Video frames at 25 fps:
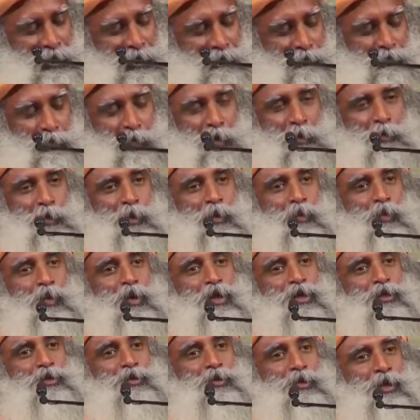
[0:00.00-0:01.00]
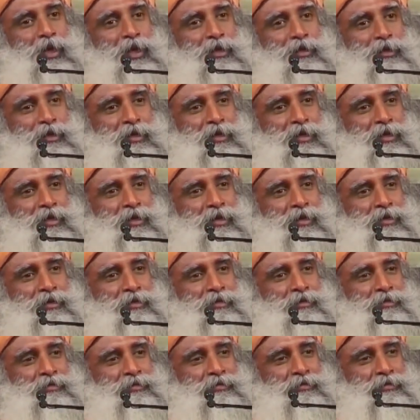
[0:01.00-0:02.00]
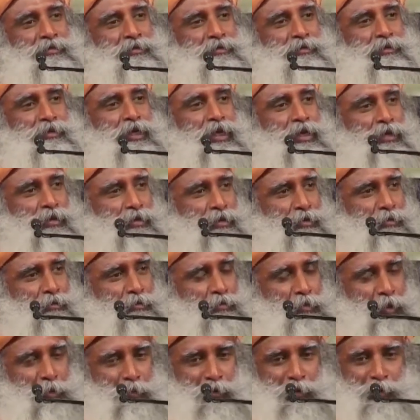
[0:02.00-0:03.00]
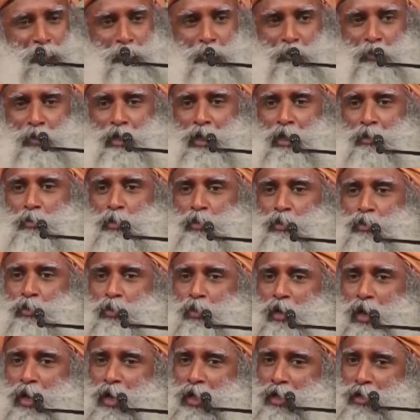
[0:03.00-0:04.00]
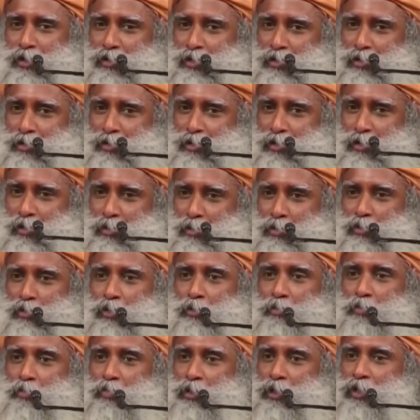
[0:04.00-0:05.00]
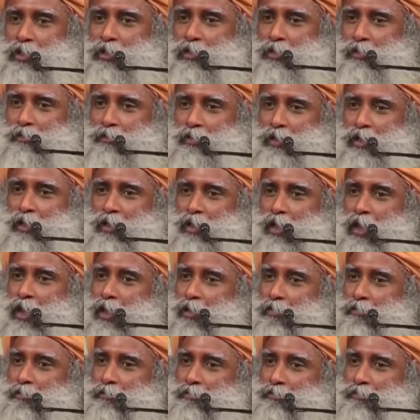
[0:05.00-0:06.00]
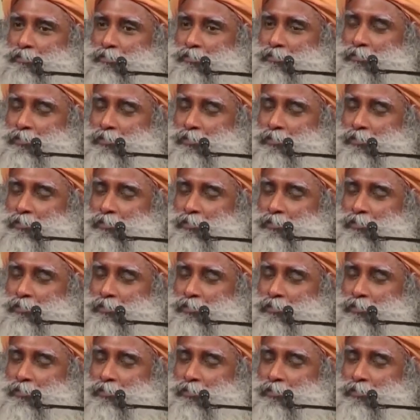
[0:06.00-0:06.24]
If people work together, then people should be able to rise to the peak of their love,